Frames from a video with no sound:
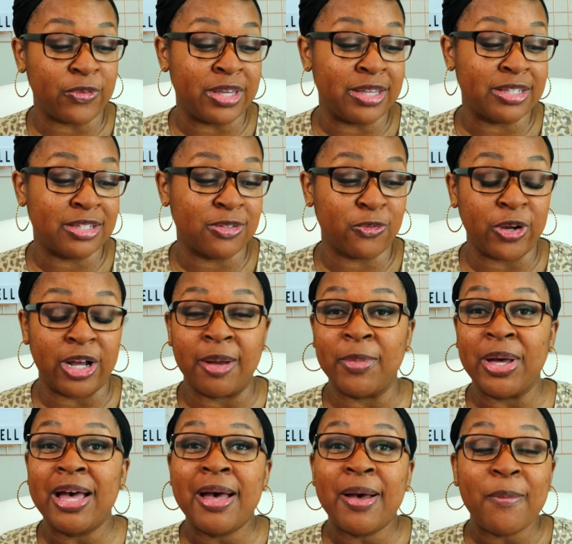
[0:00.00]
is
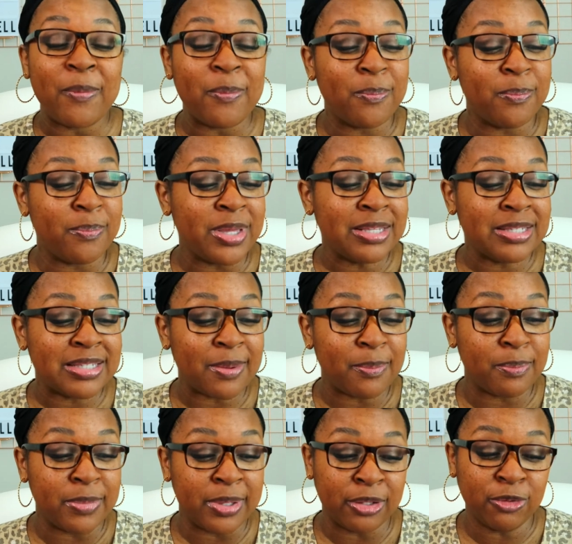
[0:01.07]
from Miss
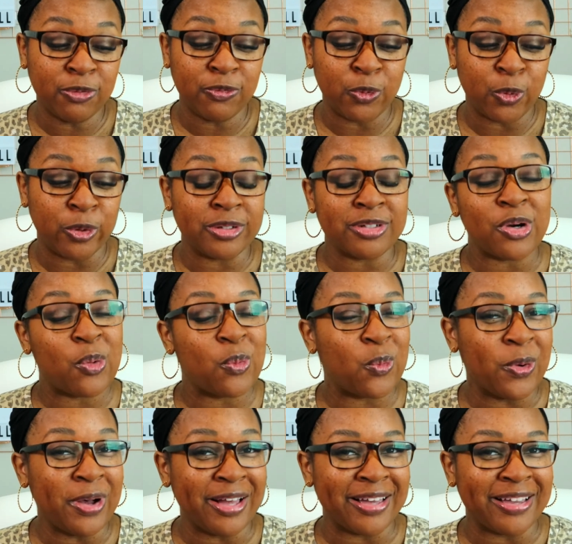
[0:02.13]
Milfort
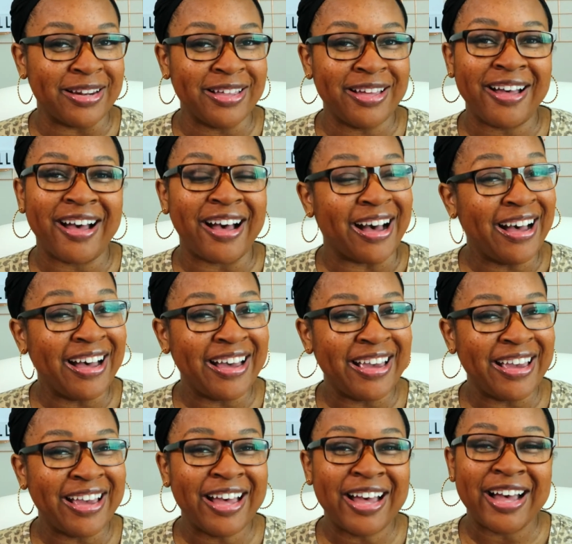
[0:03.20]
1.
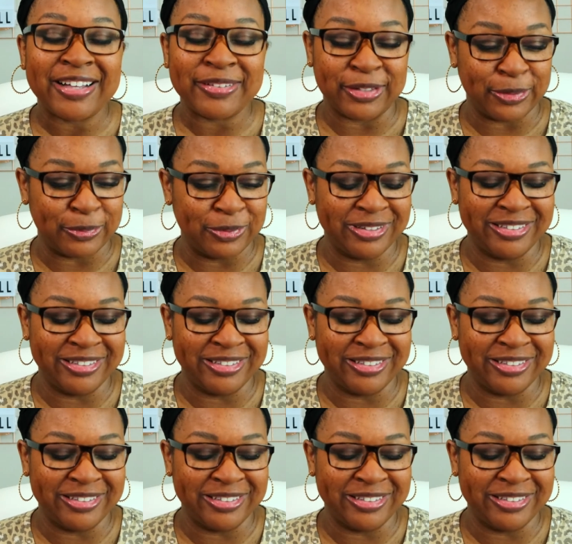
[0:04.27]
Hi. No.